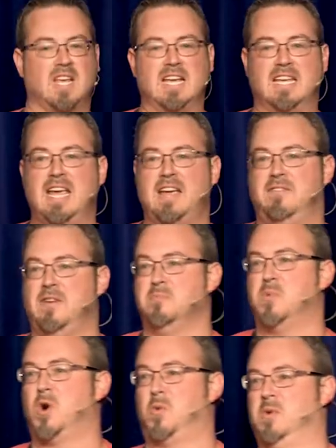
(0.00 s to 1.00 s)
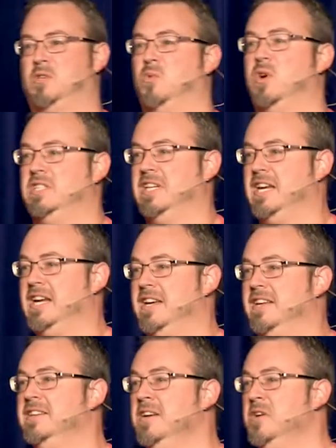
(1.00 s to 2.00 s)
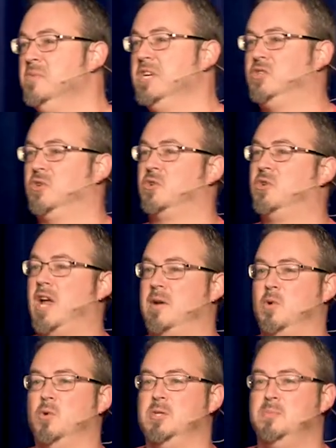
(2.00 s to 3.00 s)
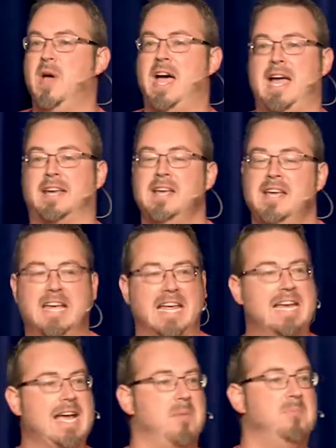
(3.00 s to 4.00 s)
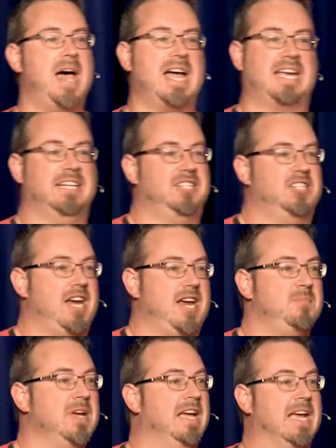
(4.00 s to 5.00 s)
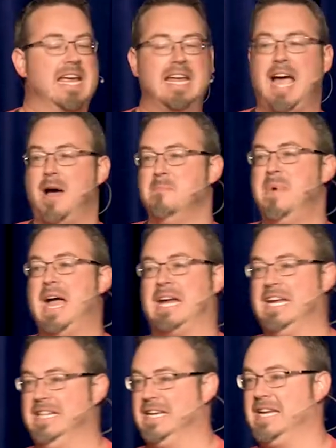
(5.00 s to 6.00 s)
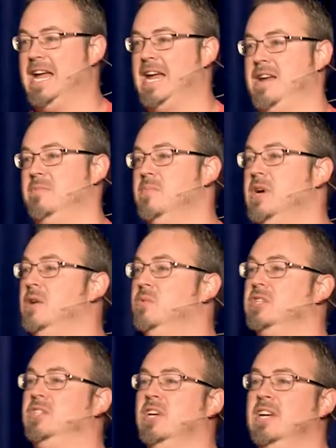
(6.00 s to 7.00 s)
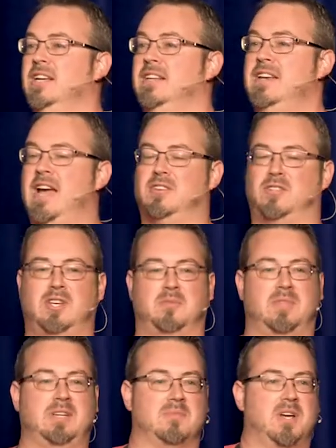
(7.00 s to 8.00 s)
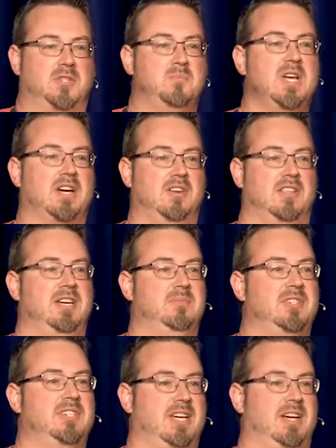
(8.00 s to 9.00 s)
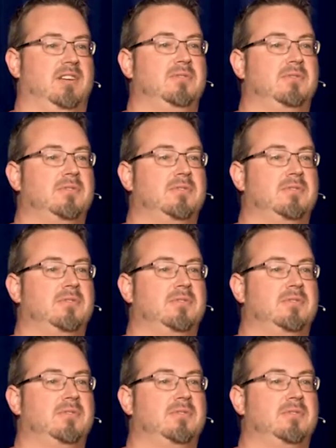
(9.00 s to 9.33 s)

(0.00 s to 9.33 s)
It gave him purpose once again. Mr. Incredible was back. He got back in shape. He got back in the game, but it was now something much bigger than himself.